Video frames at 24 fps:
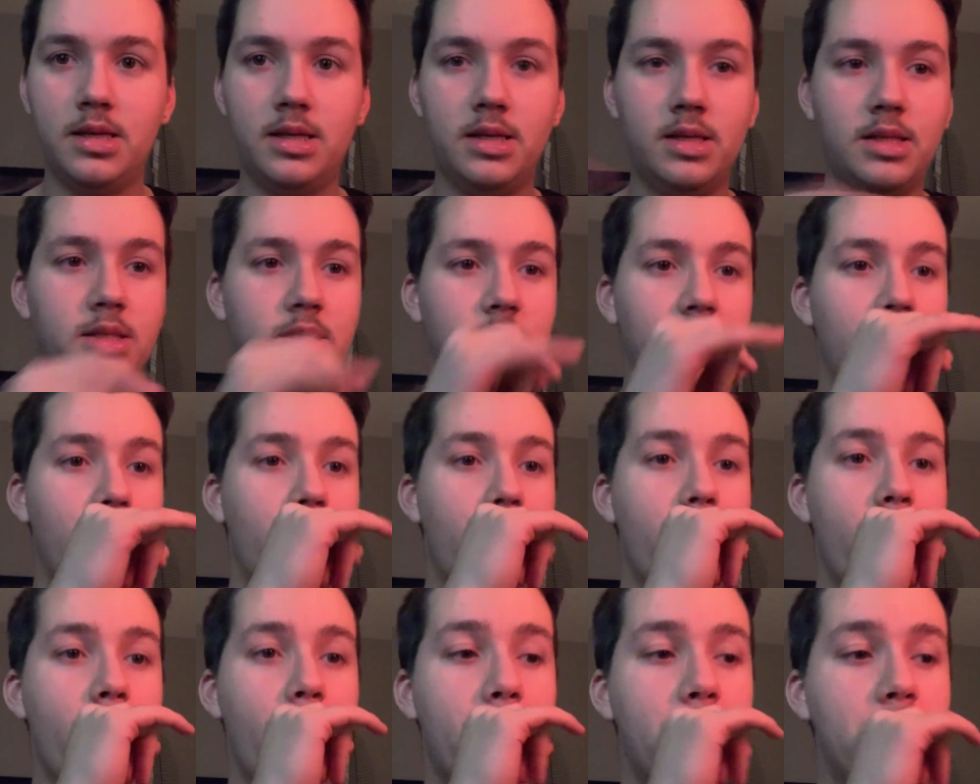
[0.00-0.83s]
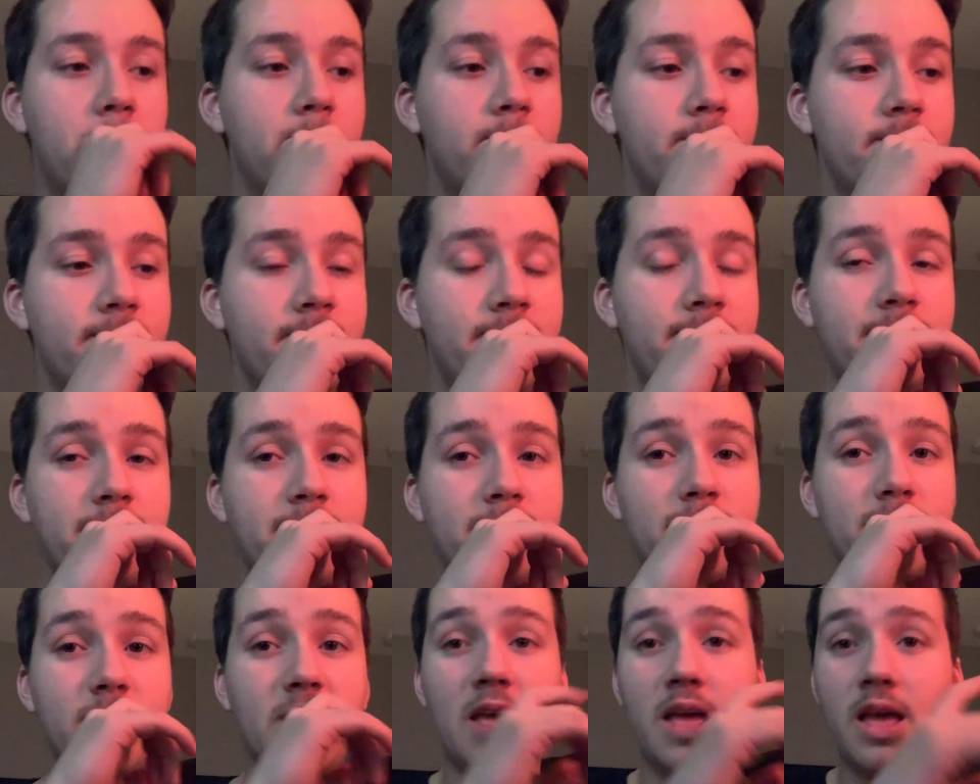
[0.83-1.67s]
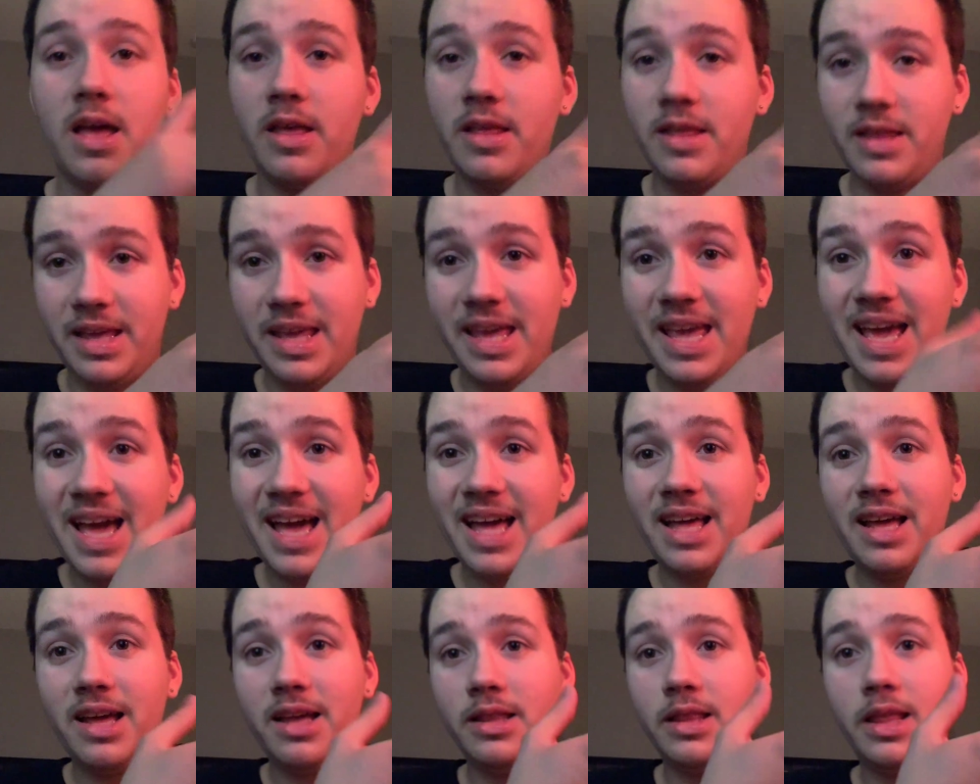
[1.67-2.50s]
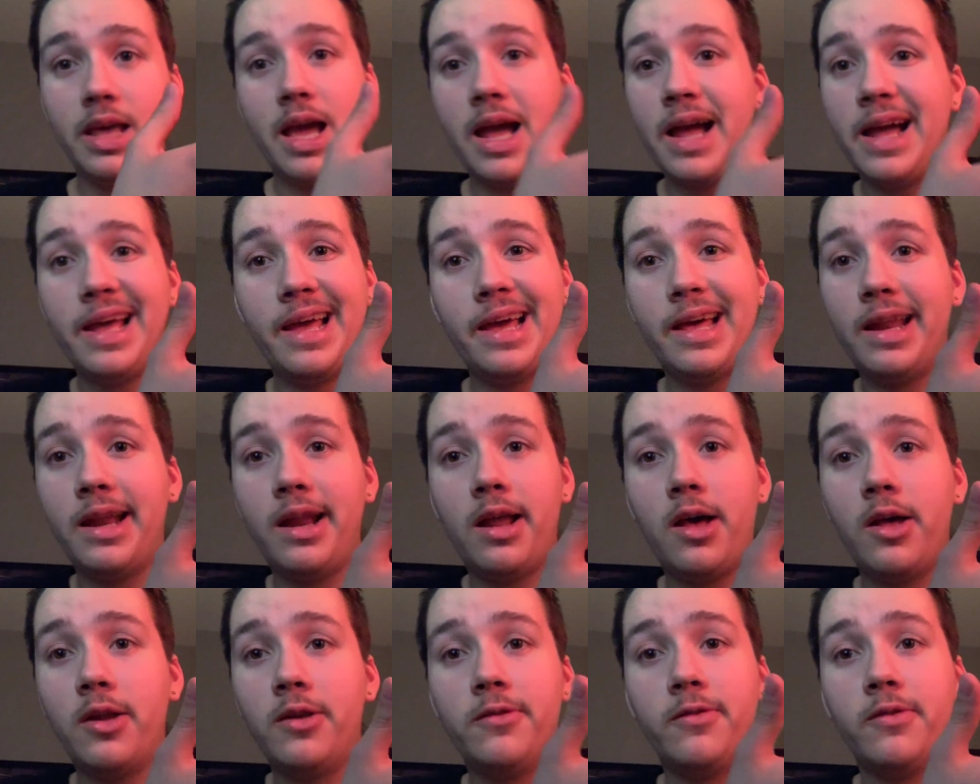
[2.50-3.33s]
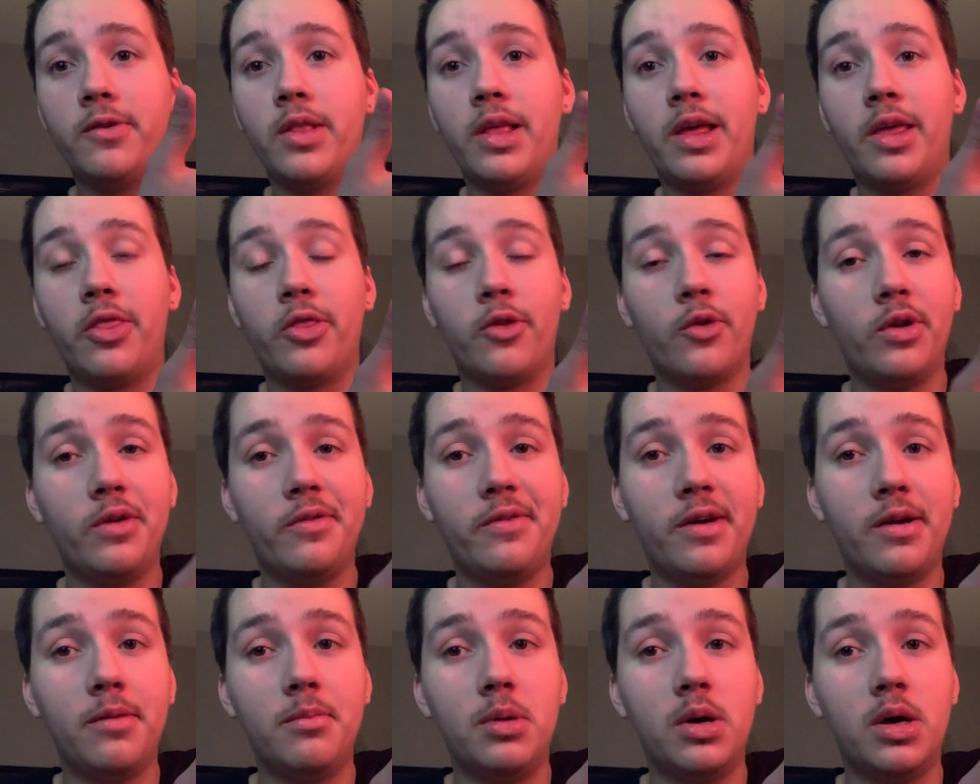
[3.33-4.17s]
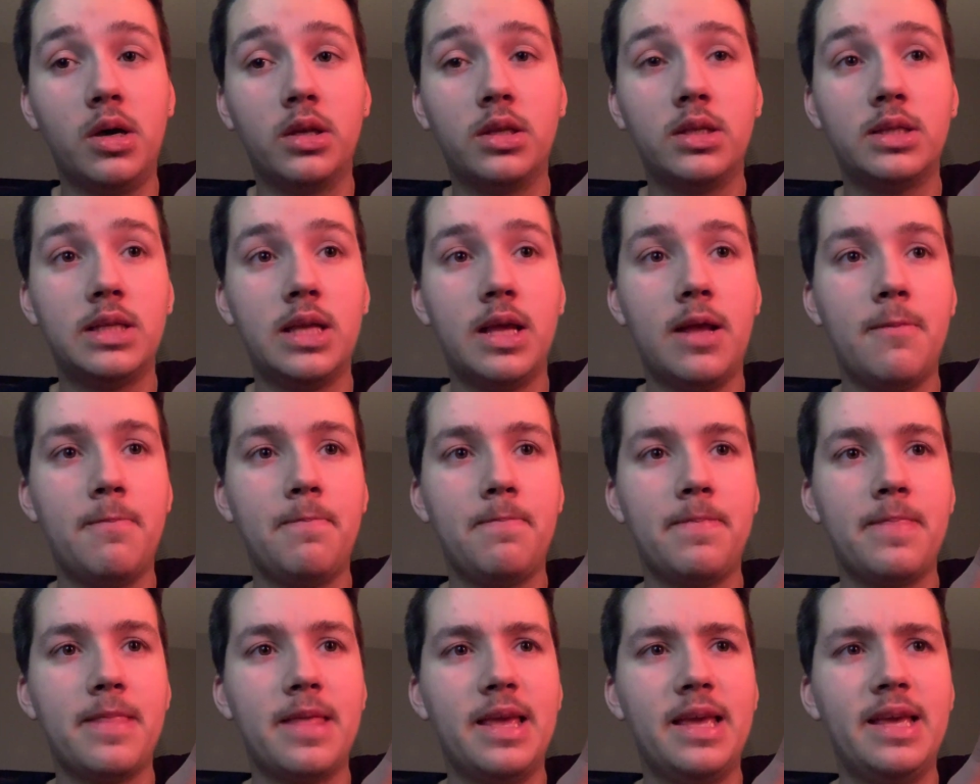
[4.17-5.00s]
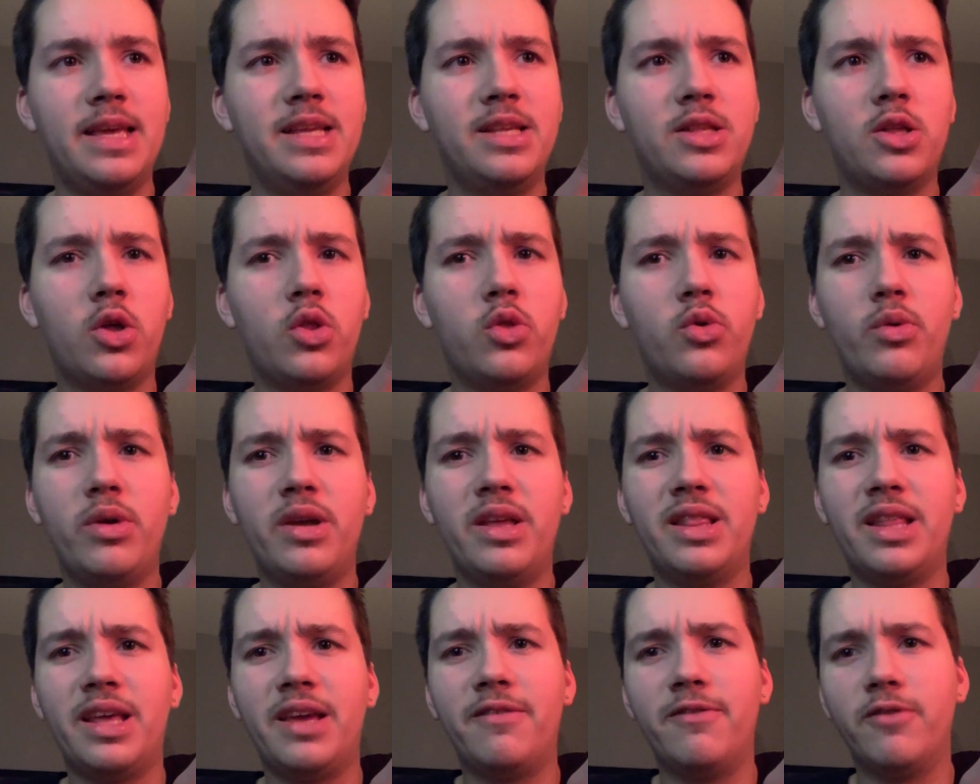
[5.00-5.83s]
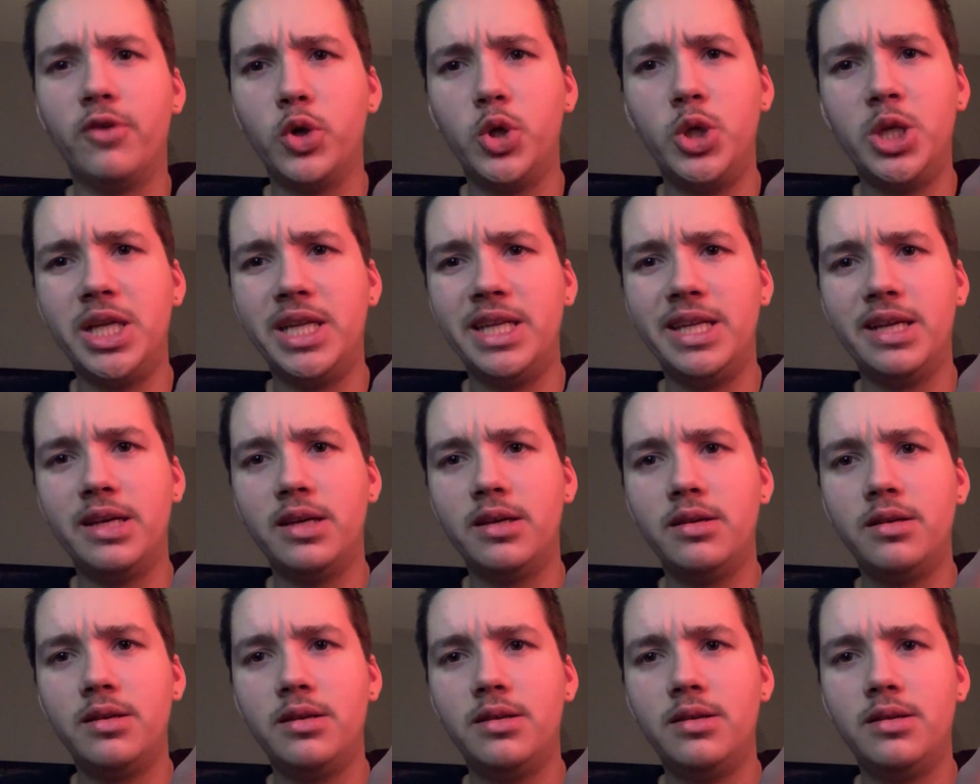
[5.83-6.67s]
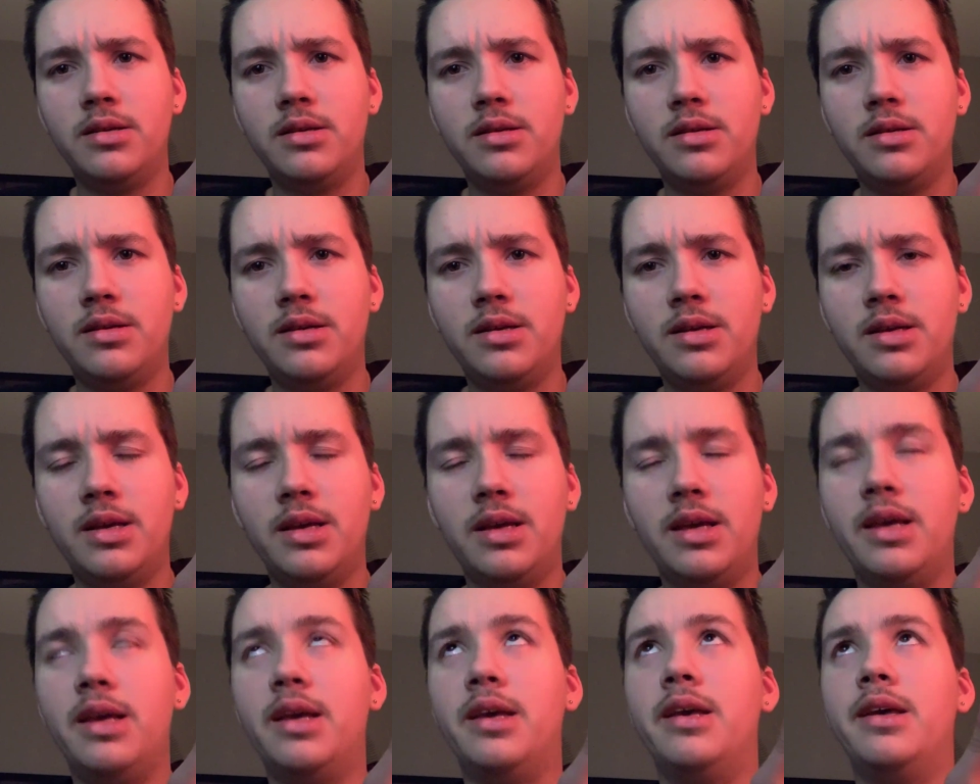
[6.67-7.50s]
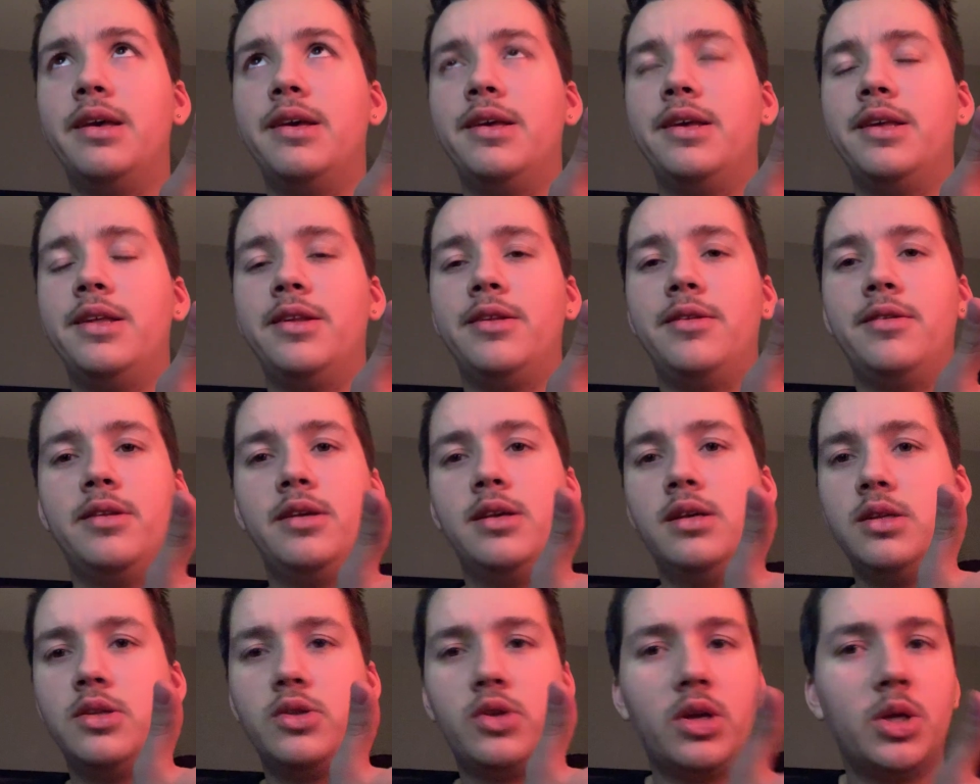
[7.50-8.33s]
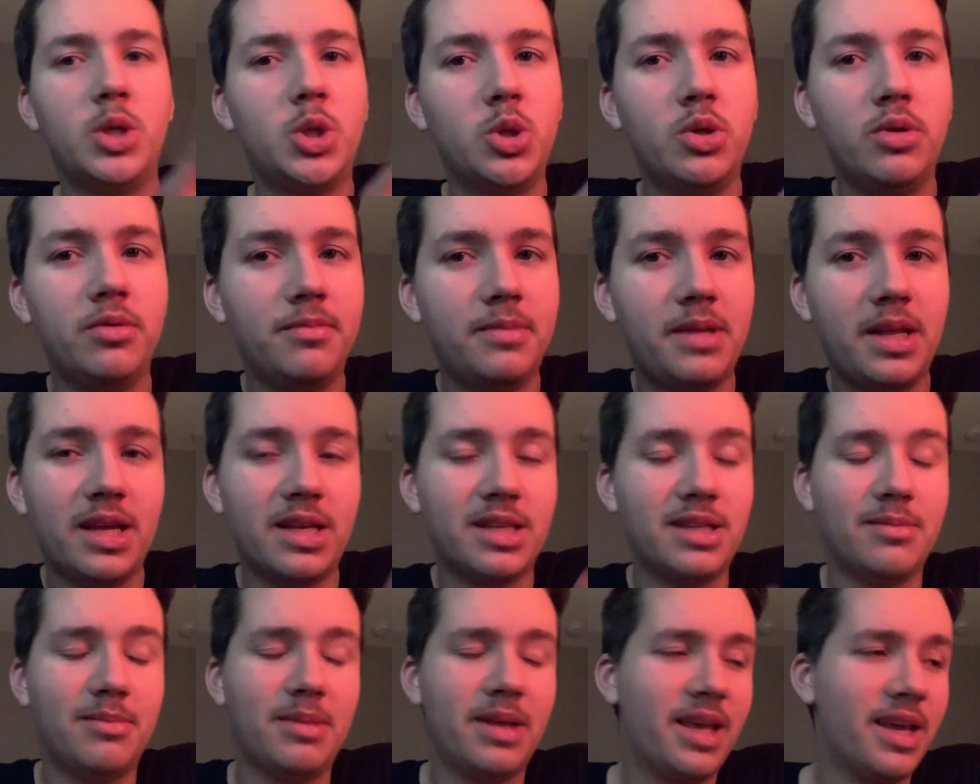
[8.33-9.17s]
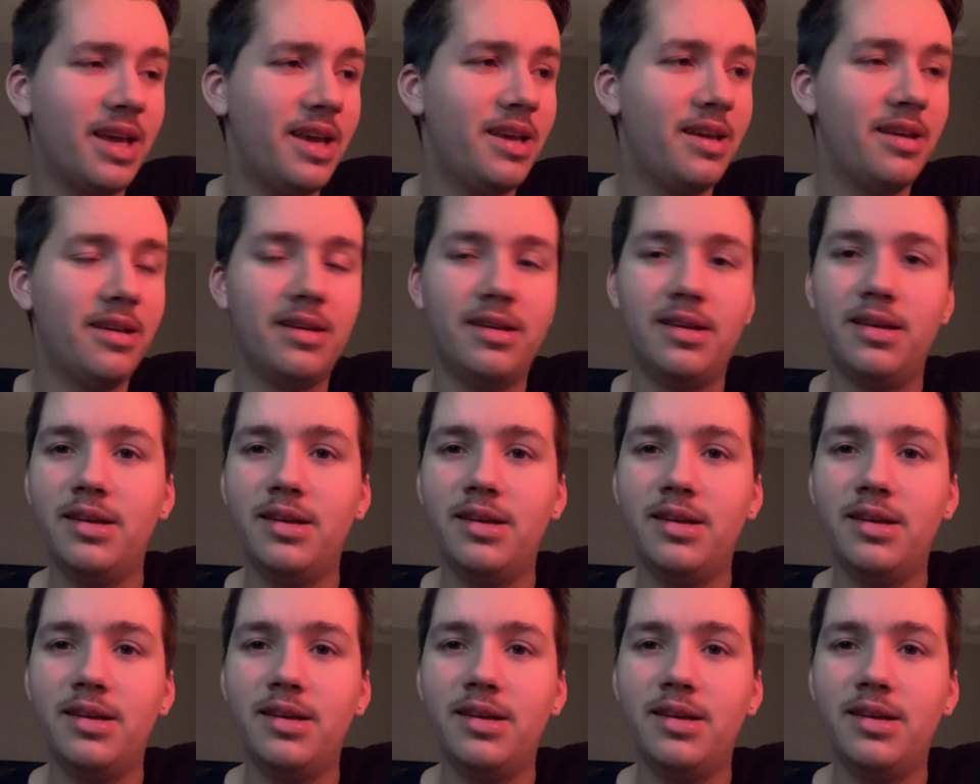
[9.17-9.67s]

So, the guy had it on for like $35. He's all the way in, like, Virginia, and so I shoot him a text. I'm like, hey,